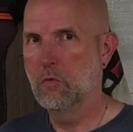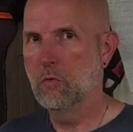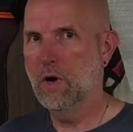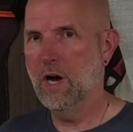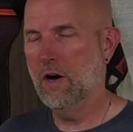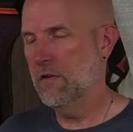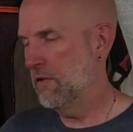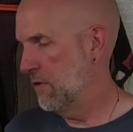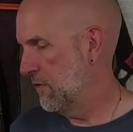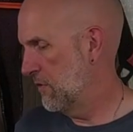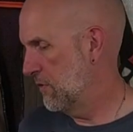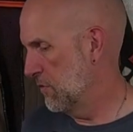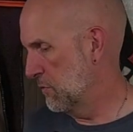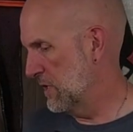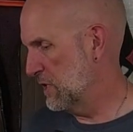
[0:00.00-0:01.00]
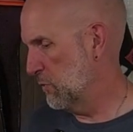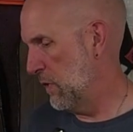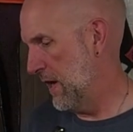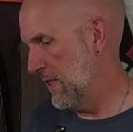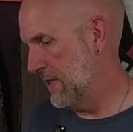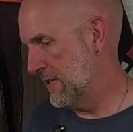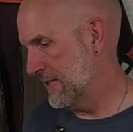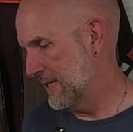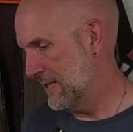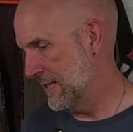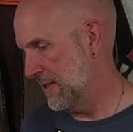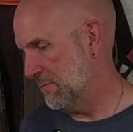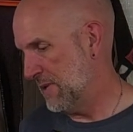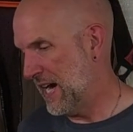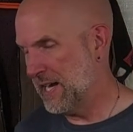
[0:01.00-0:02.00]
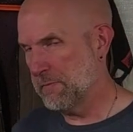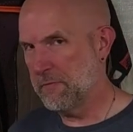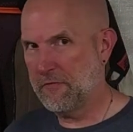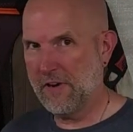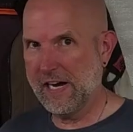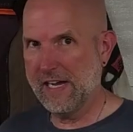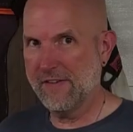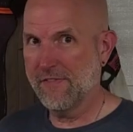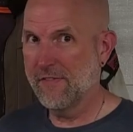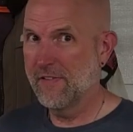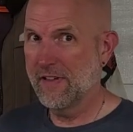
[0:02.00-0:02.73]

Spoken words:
Well, the reason why this is in the bottom 5